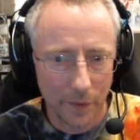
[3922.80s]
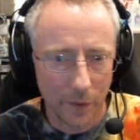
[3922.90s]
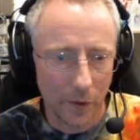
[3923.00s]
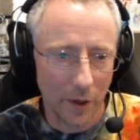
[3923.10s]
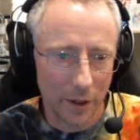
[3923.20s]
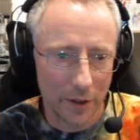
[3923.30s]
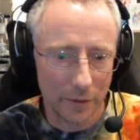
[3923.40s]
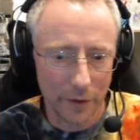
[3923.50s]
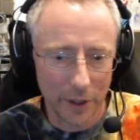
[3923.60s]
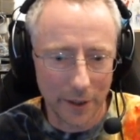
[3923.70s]
Or actually, if
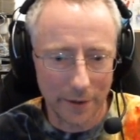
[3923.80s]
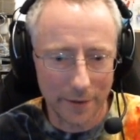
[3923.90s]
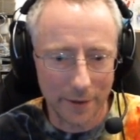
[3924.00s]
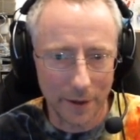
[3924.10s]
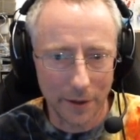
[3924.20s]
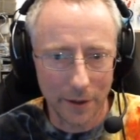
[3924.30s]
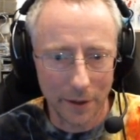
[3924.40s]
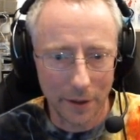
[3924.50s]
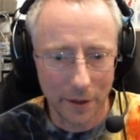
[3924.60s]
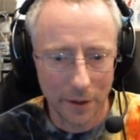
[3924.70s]
we get that side,
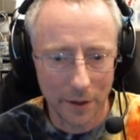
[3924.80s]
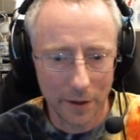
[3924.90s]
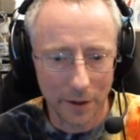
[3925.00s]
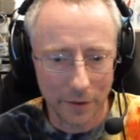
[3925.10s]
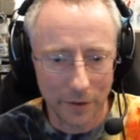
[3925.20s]
then it's